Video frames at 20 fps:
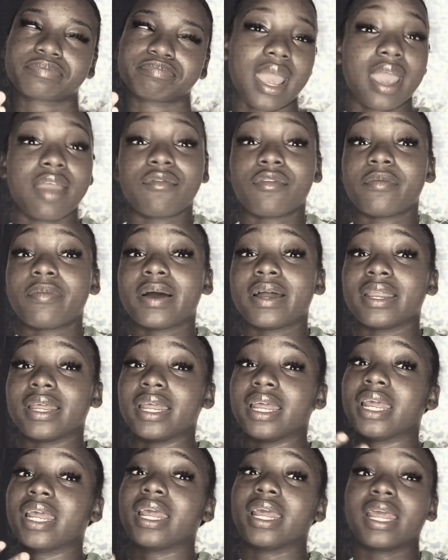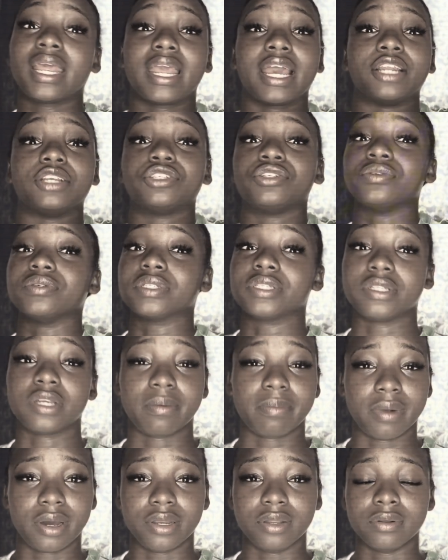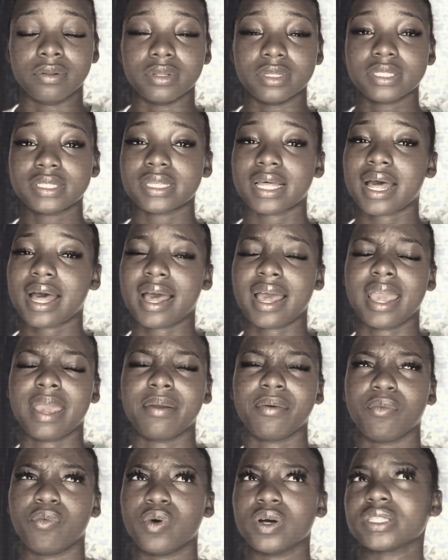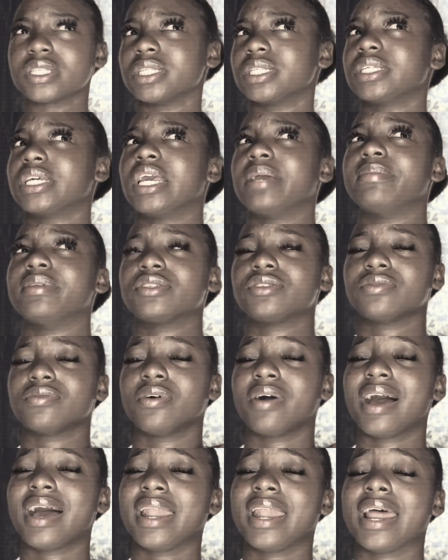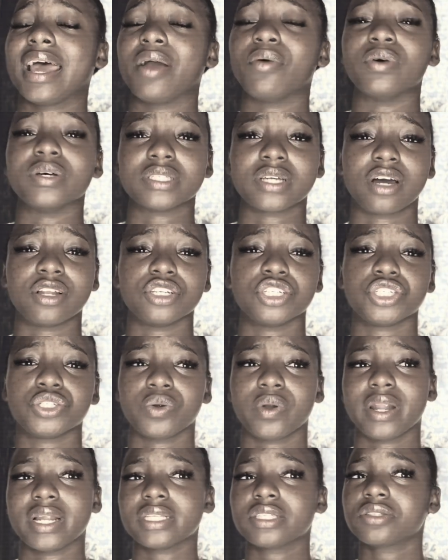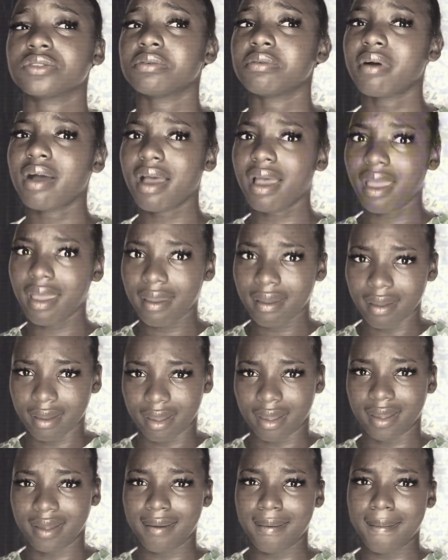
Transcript: Everybody can choose their modules. I wasn't able to, and I was unsure as to why.